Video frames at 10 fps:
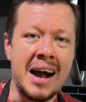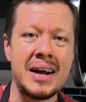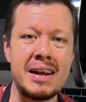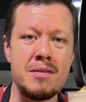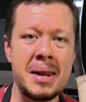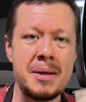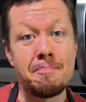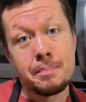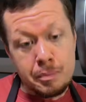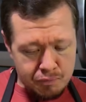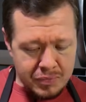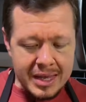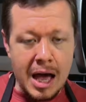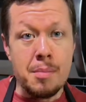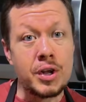All right, everybody,
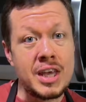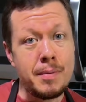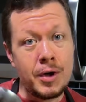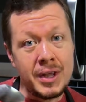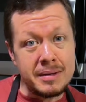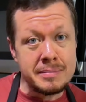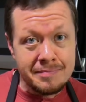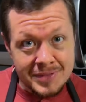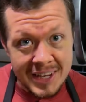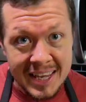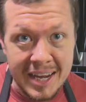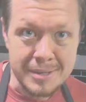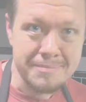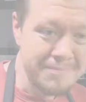I'm going to keep on eating. Take care.